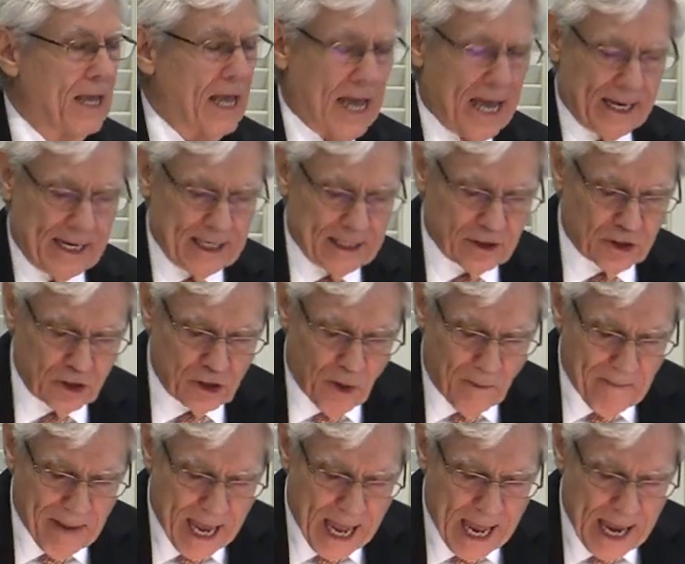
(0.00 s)
and his
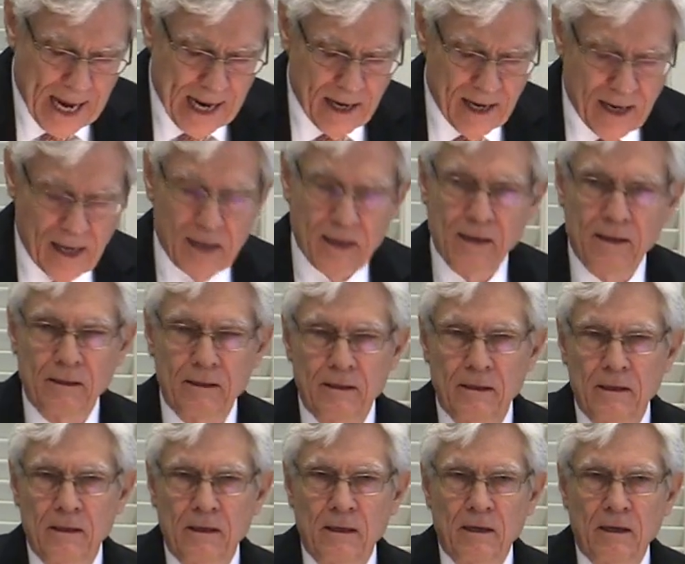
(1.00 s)
domain
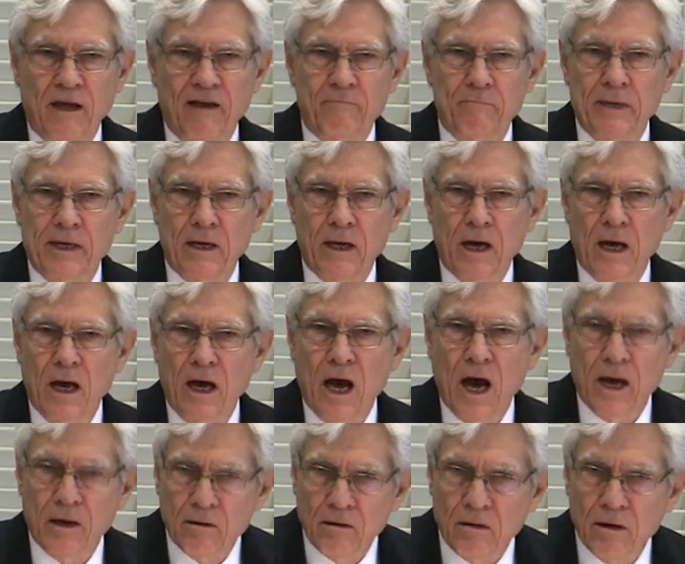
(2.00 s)
have been
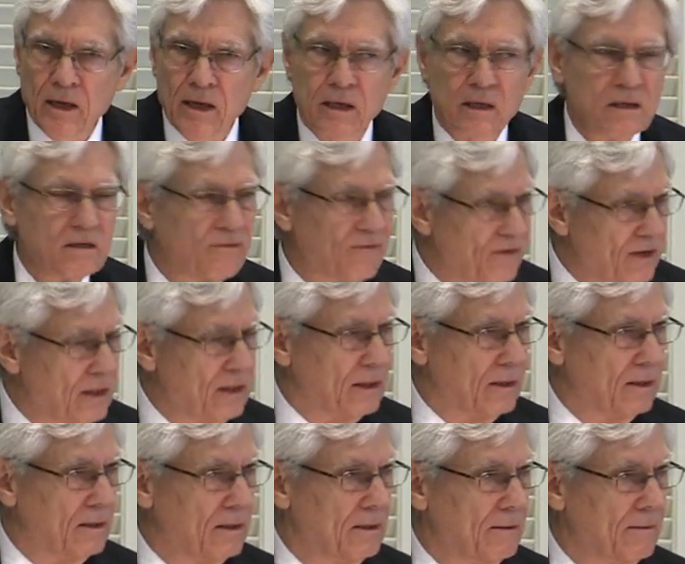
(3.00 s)
utterly
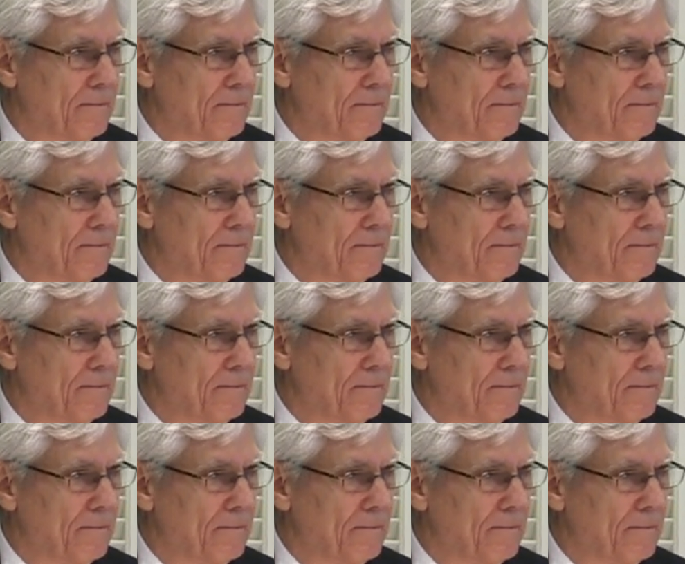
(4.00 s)
defeated.